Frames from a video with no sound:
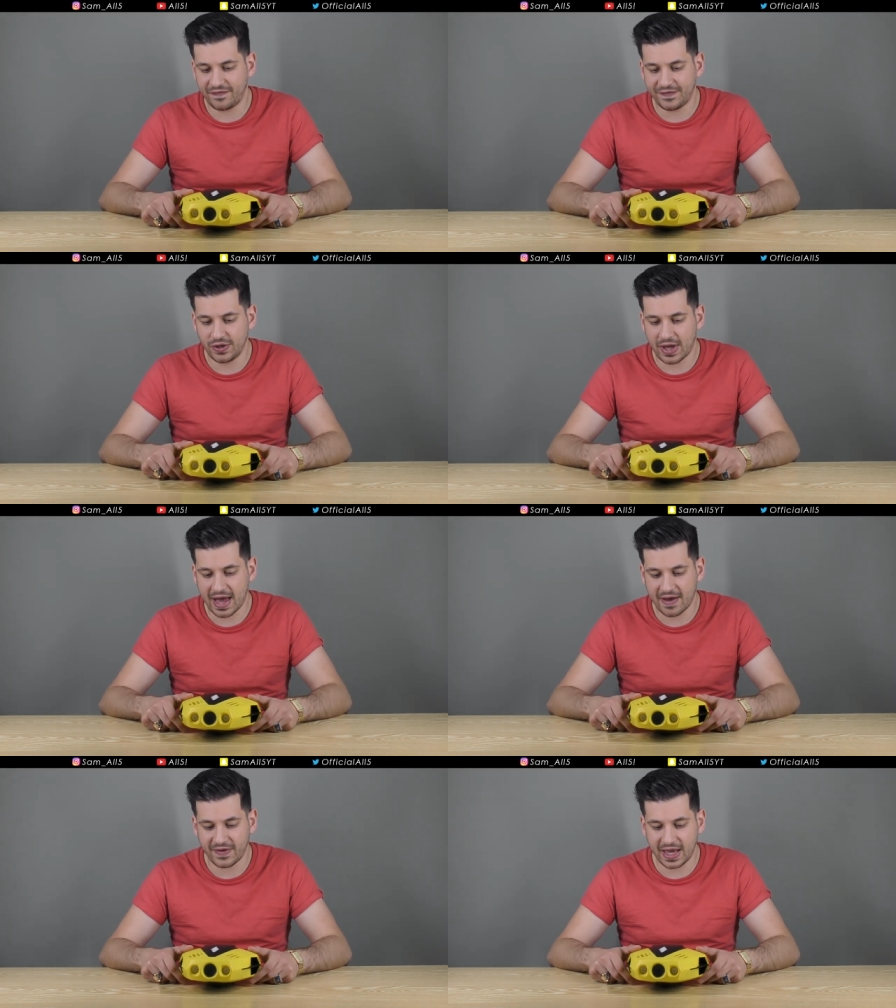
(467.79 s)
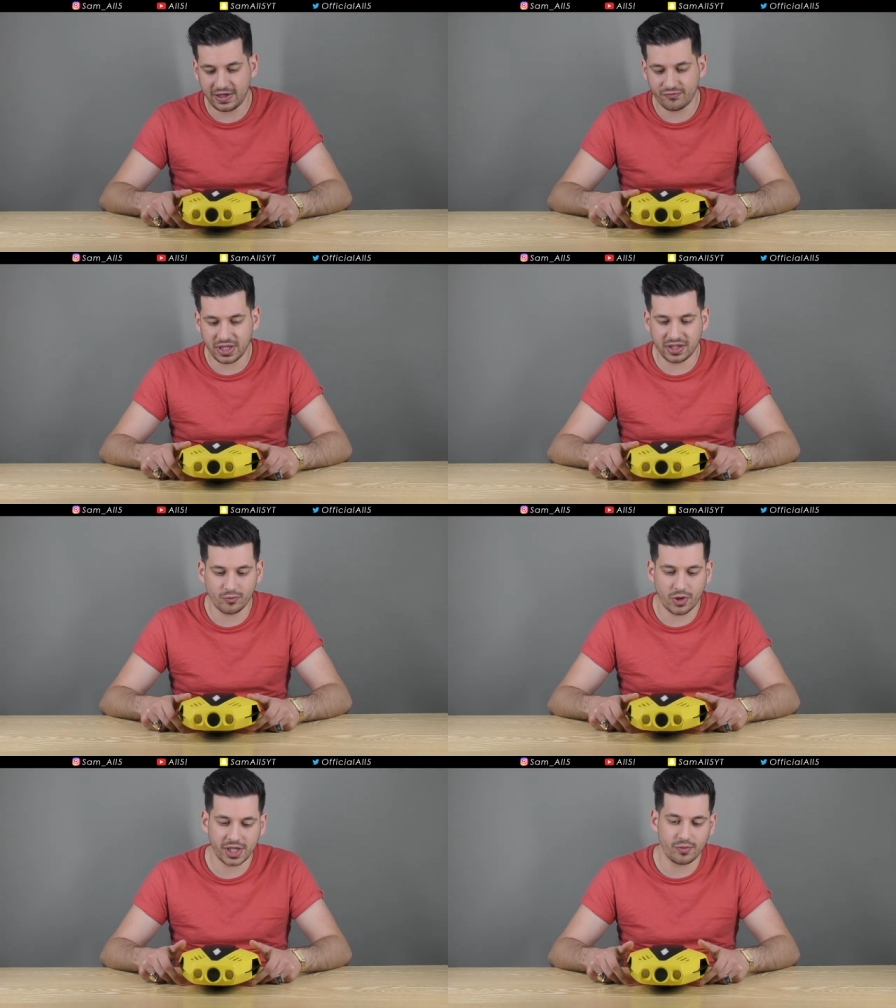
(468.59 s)
If you have any
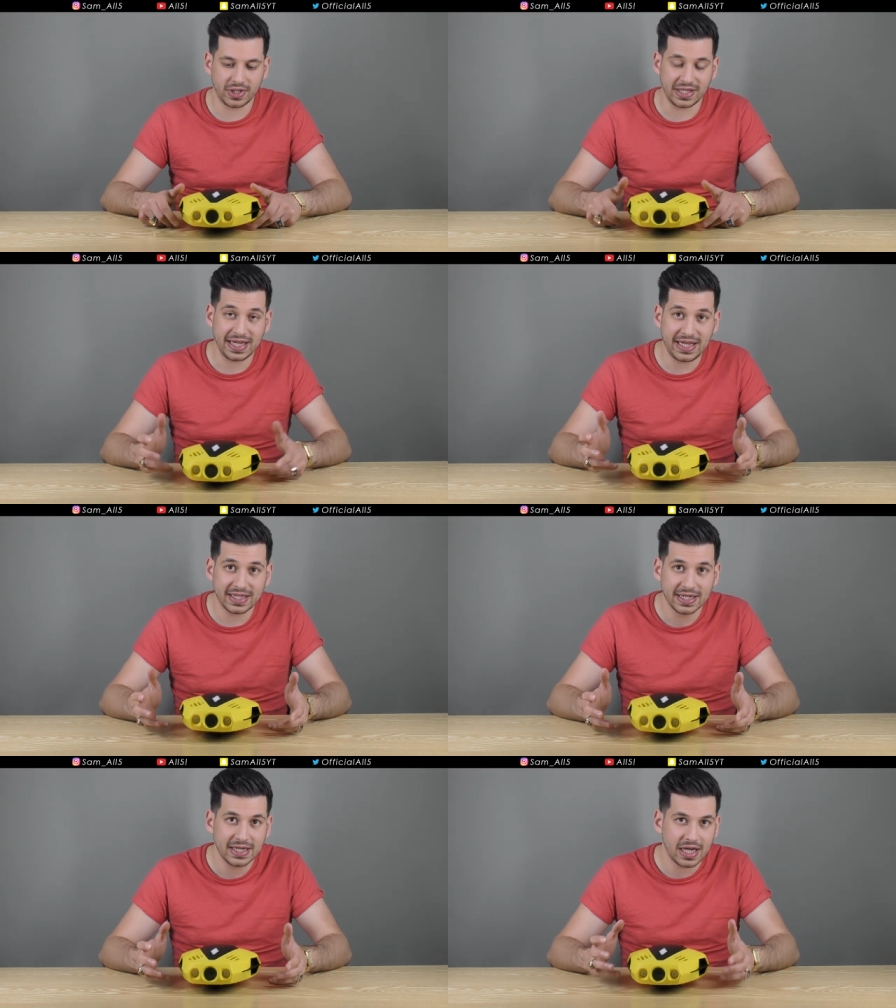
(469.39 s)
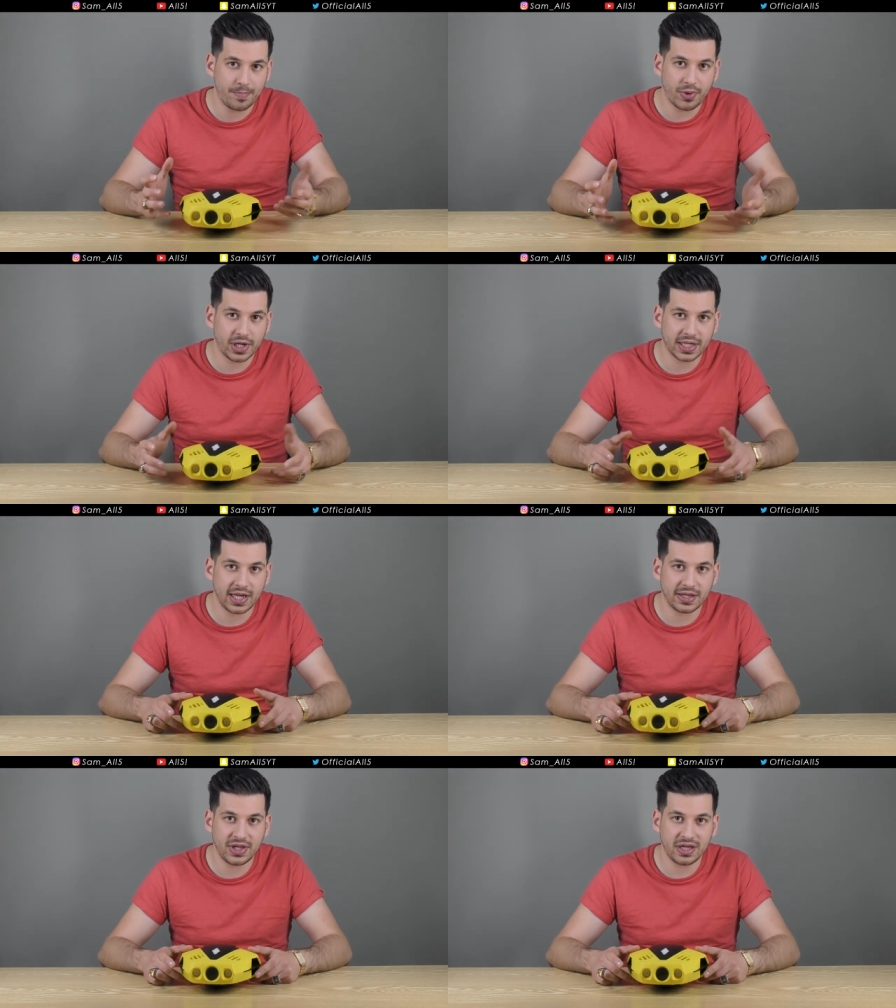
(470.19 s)
reason why you would need a product
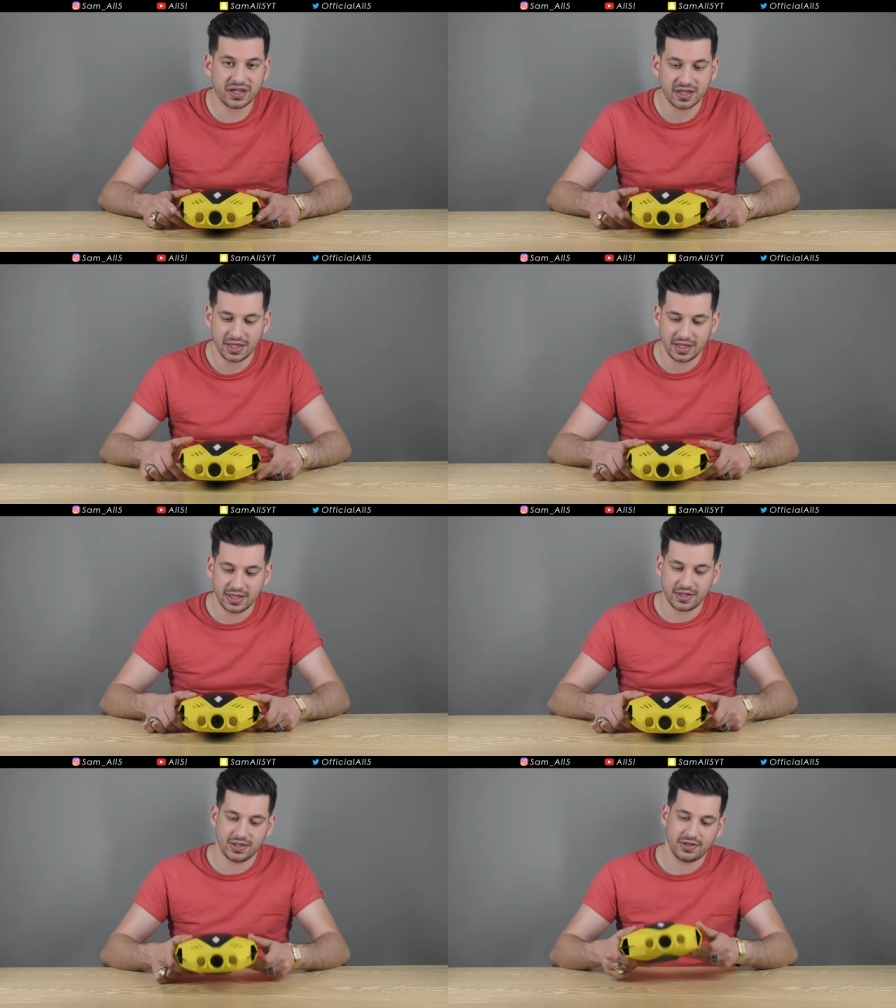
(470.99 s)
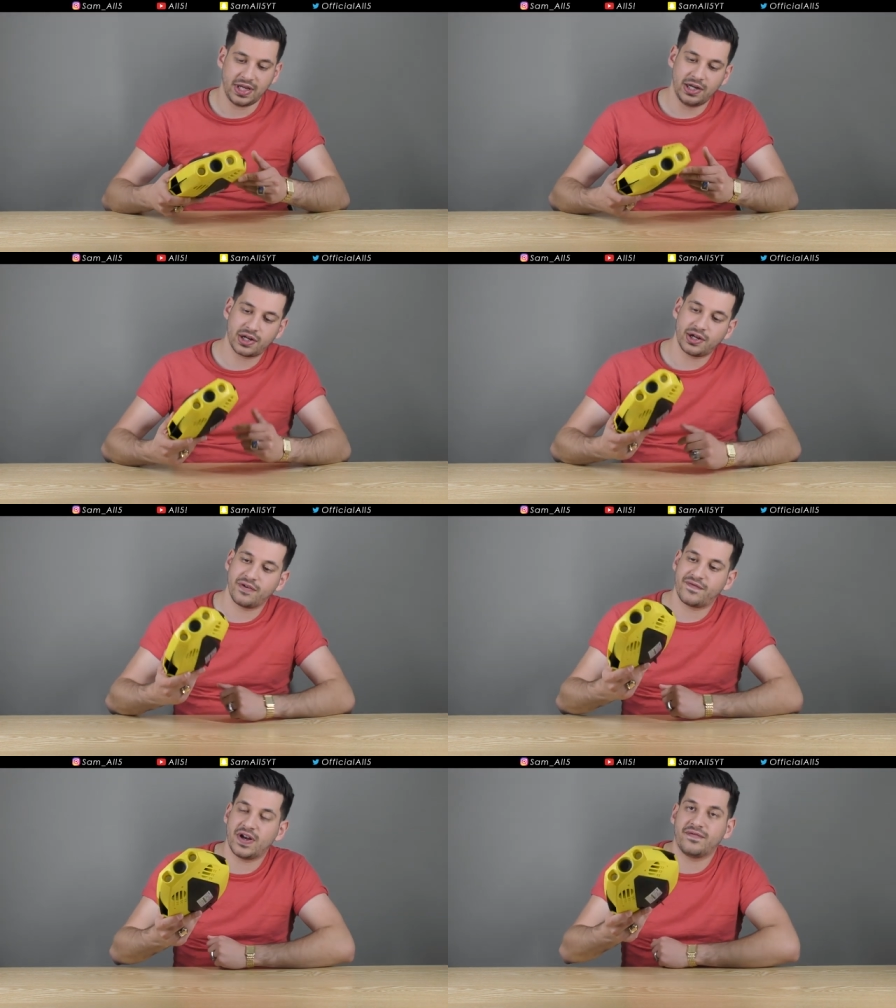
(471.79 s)
like this, then look
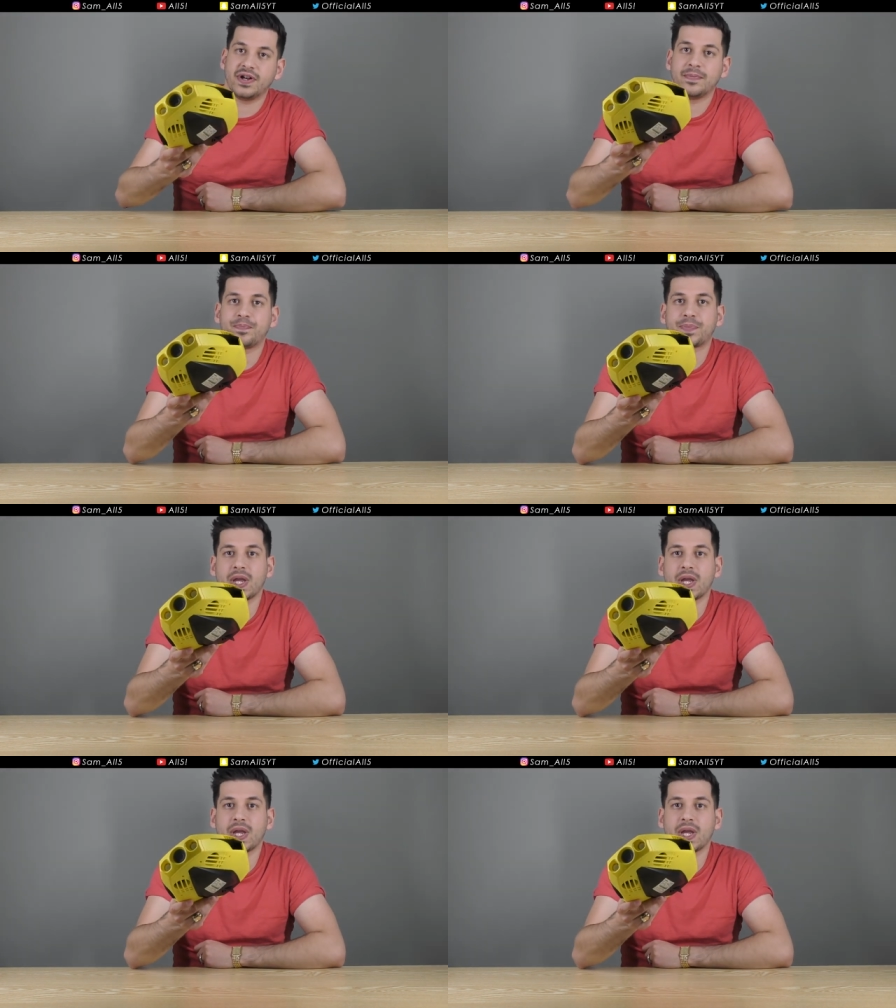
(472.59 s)
no further.